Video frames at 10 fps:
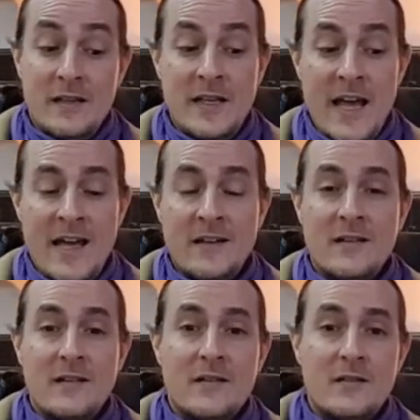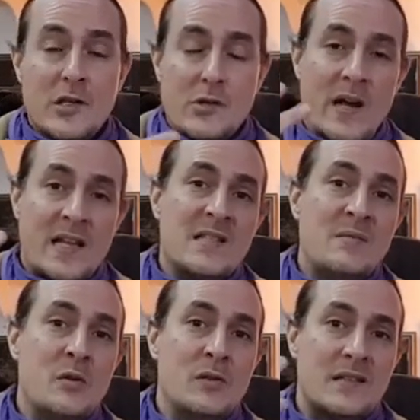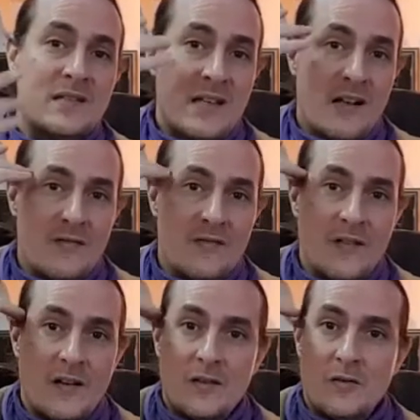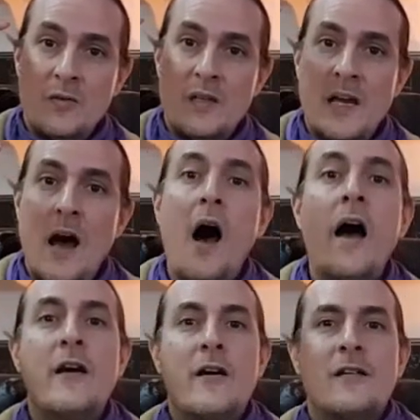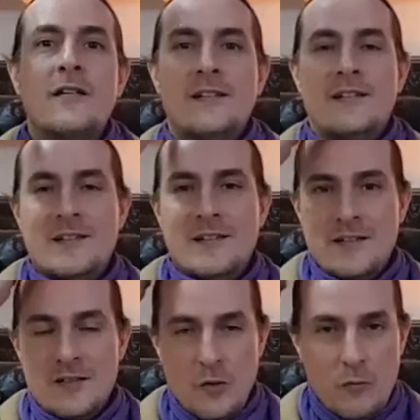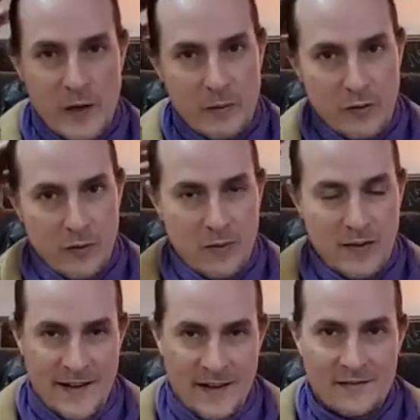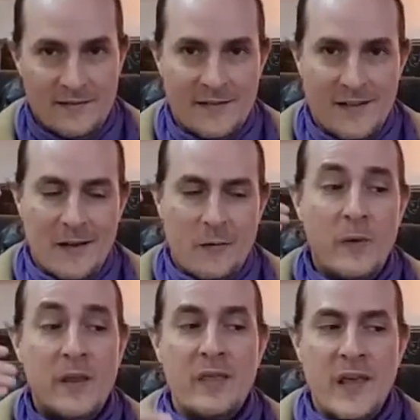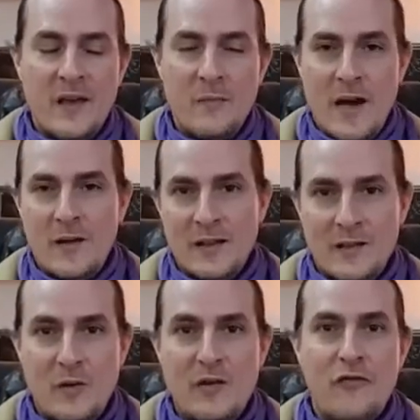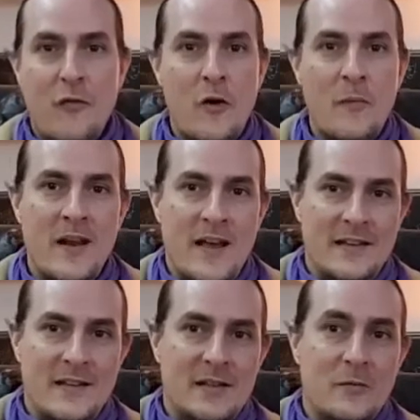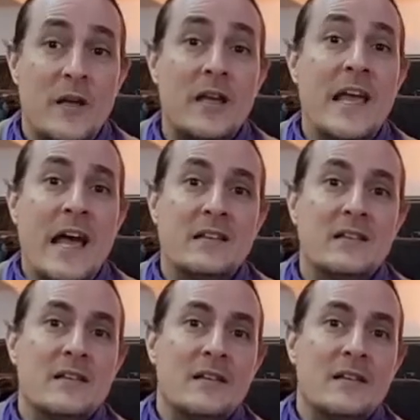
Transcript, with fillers: then transmutes itself to the higher cerebral plane. We think about it, we formulate it, we get